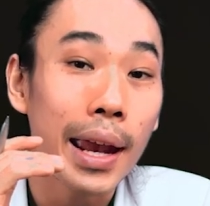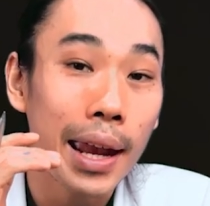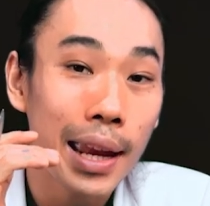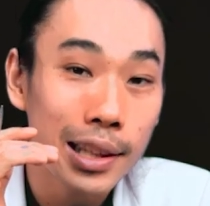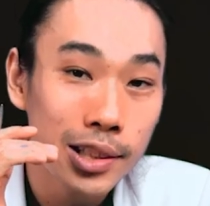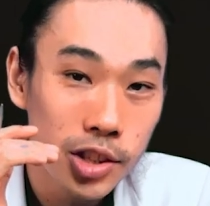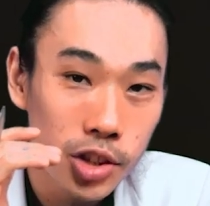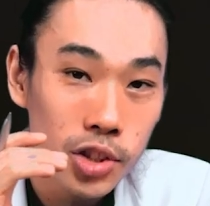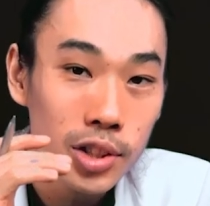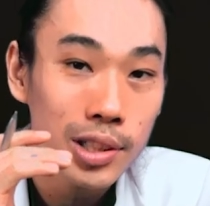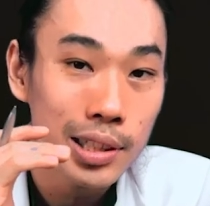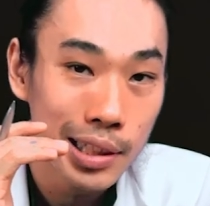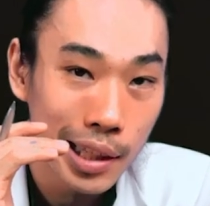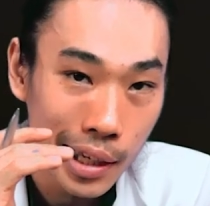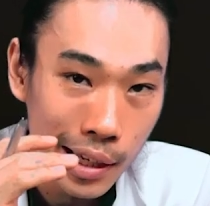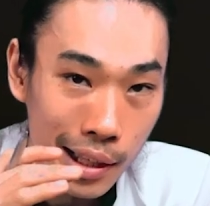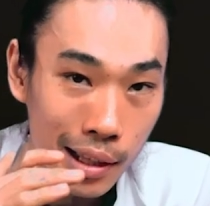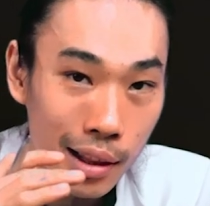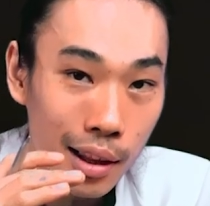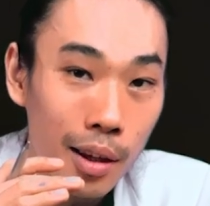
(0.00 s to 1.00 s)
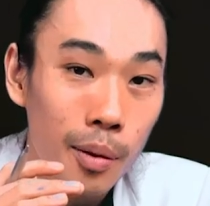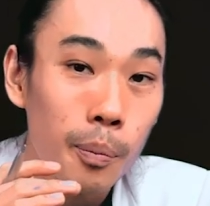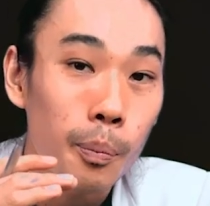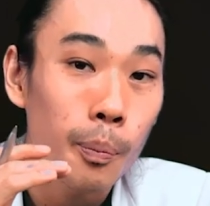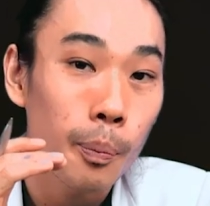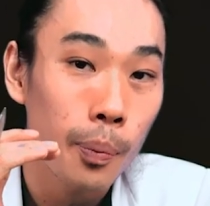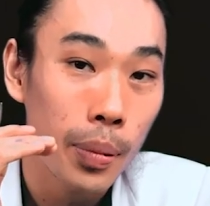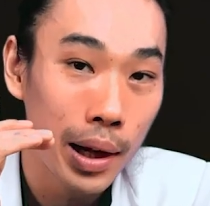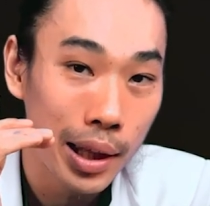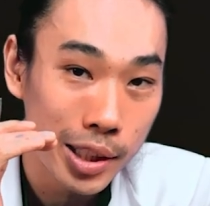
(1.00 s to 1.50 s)
HDL
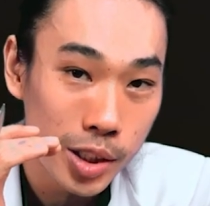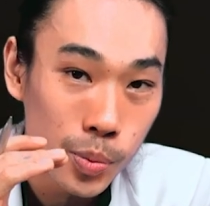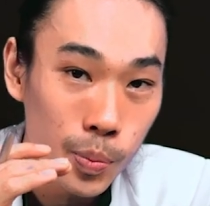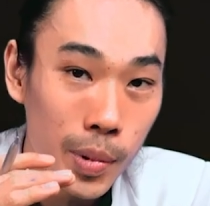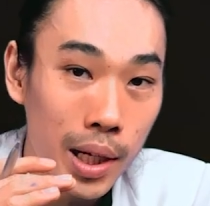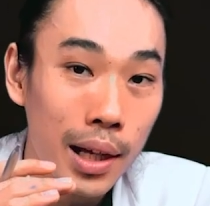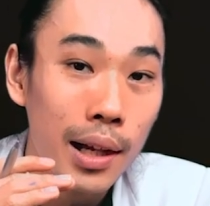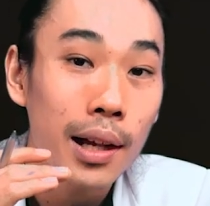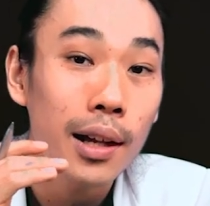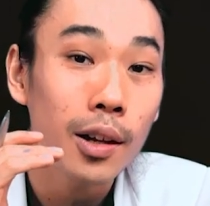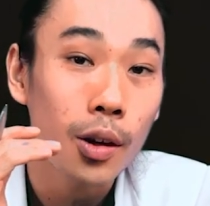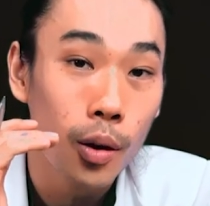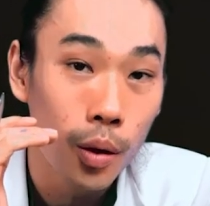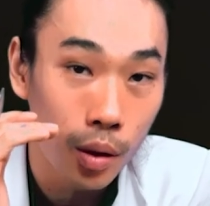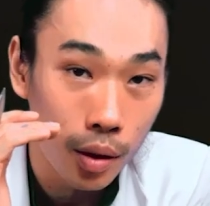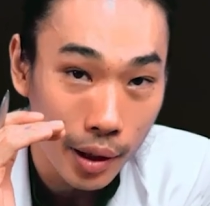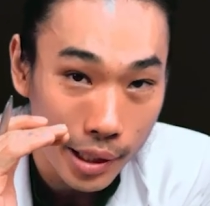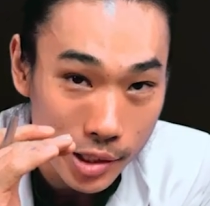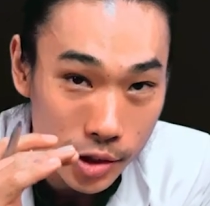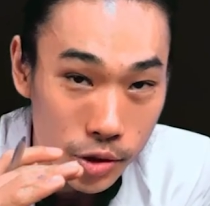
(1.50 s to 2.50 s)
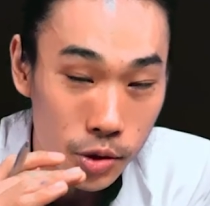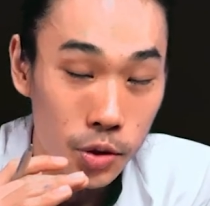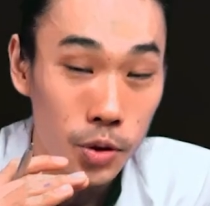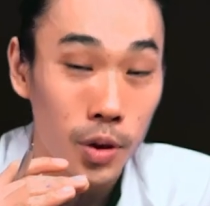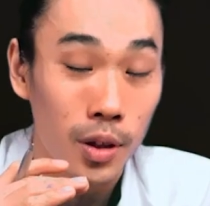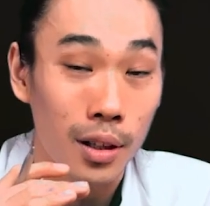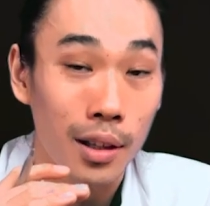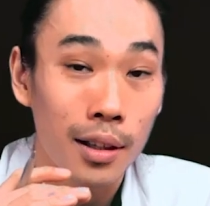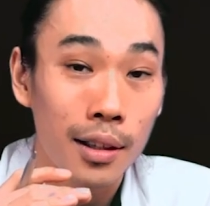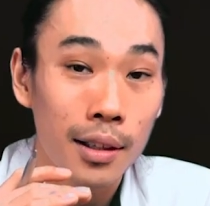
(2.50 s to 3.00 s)
plasma
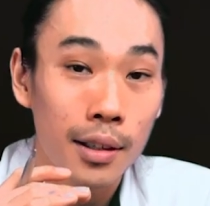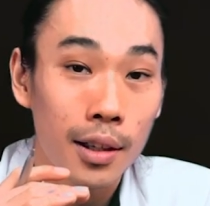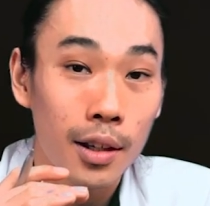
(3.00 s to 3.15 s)
cholesterol,